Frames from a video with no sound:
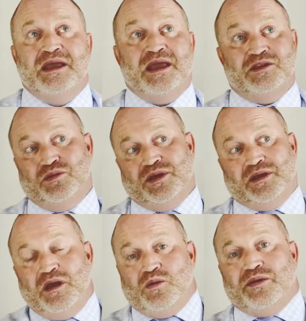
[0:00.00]
and you think,
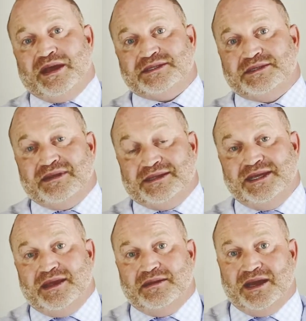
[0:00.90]
oh, well, that's it.